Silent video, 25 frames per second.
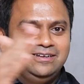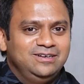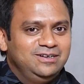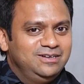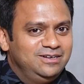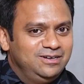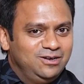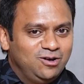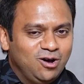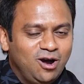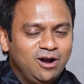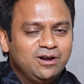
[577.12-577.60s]

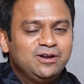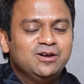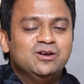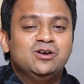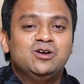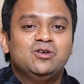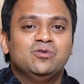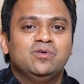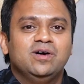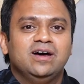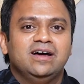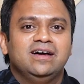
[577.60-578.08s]
got
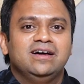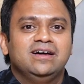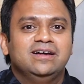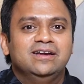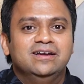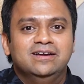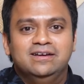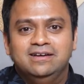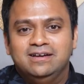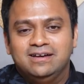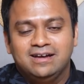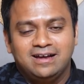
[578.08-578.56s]
into a
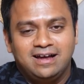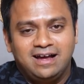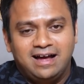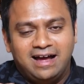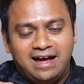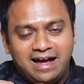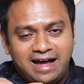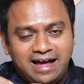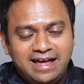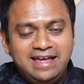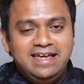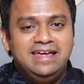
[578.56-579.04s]

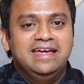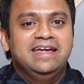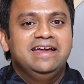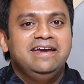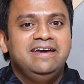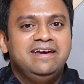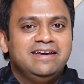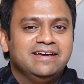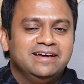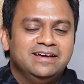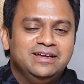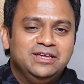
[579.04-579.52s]

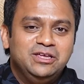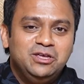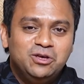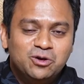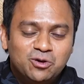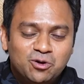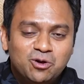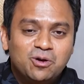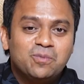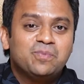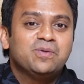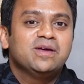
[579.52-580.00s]
high-end
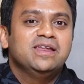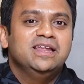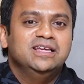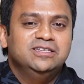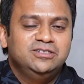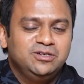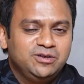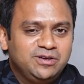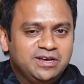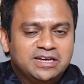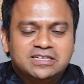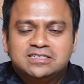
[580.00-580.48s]
European
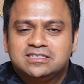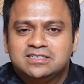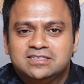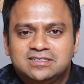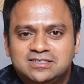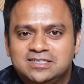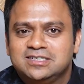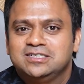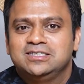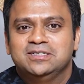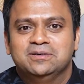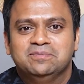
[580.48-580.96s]
education
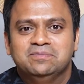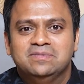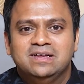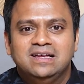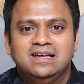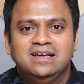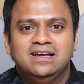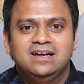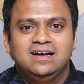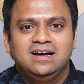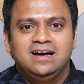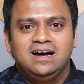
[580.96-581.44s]
system.
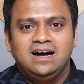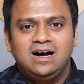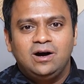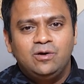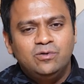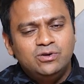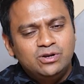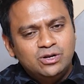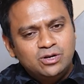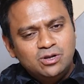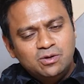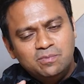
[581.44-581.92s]
How did you